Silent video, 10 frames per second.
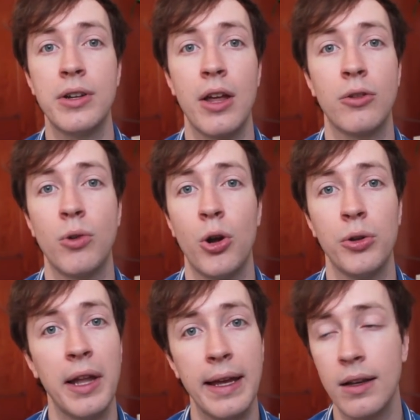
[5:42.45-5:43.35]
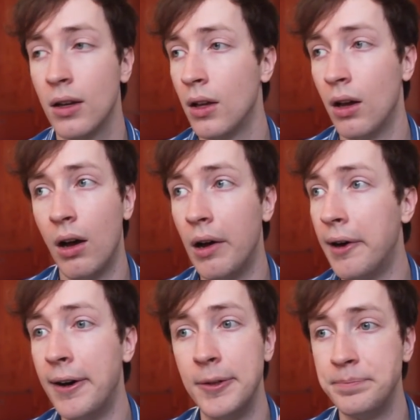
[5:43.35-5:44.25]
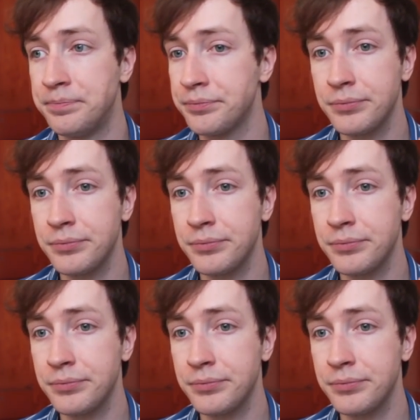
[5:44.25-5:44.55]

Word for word: down the road like um,